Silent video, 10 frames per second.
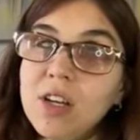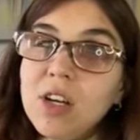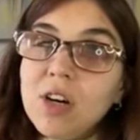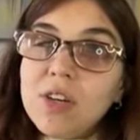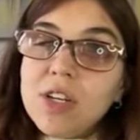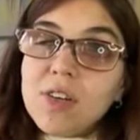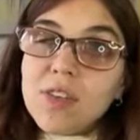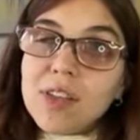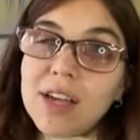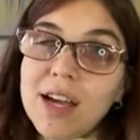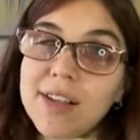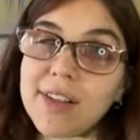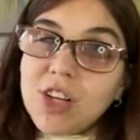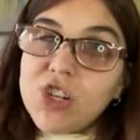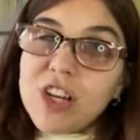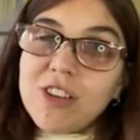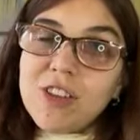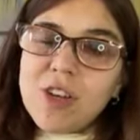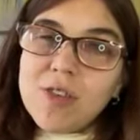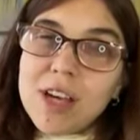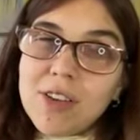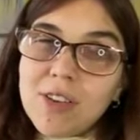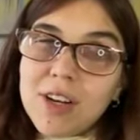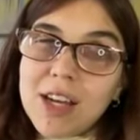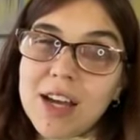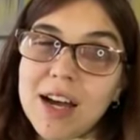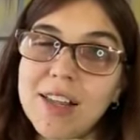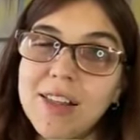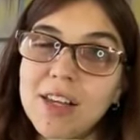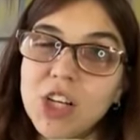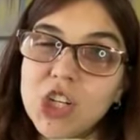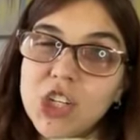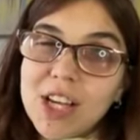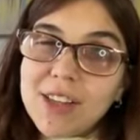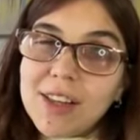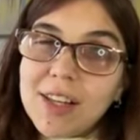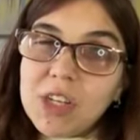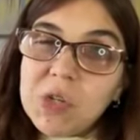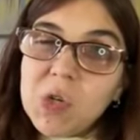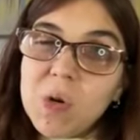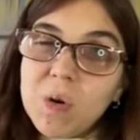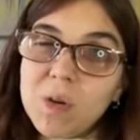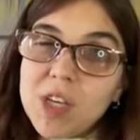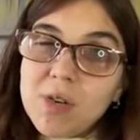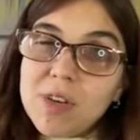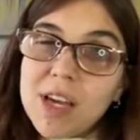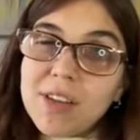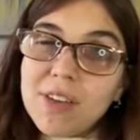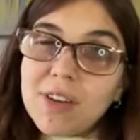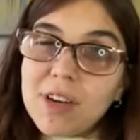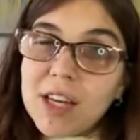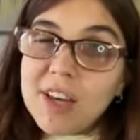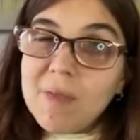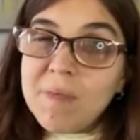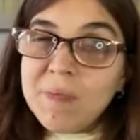No, you don't say, I suggest you yesterday. I suggested to you yesterday.